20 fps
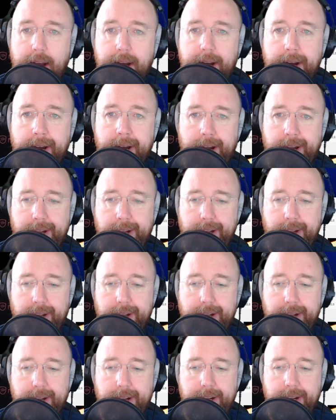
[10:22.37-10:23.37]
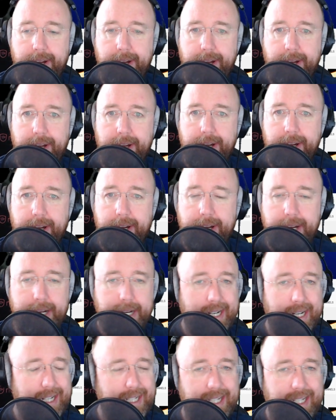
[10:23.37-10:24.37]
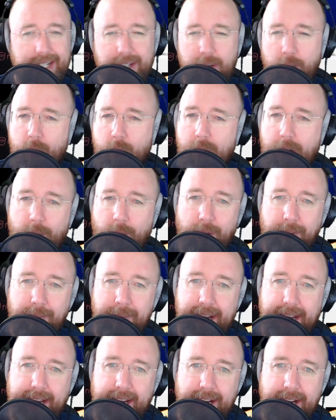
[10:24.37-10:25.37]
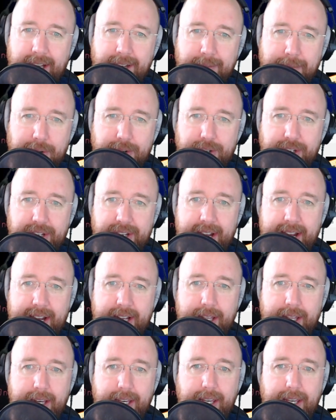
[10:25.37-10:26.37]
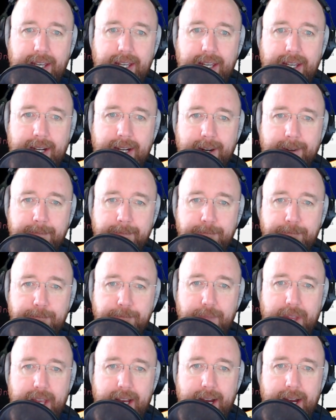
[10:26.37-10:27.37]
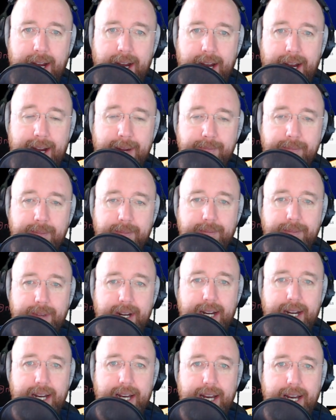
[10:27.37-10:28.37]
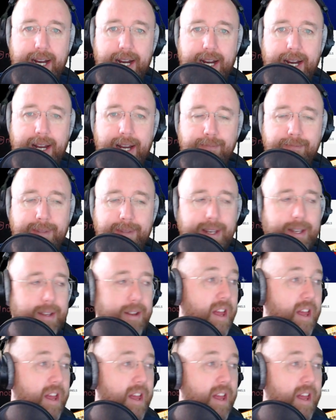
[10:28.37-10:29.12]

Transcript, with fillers: Uh, it doesn't work with my kind of personality, you know. Uh, I'm I'm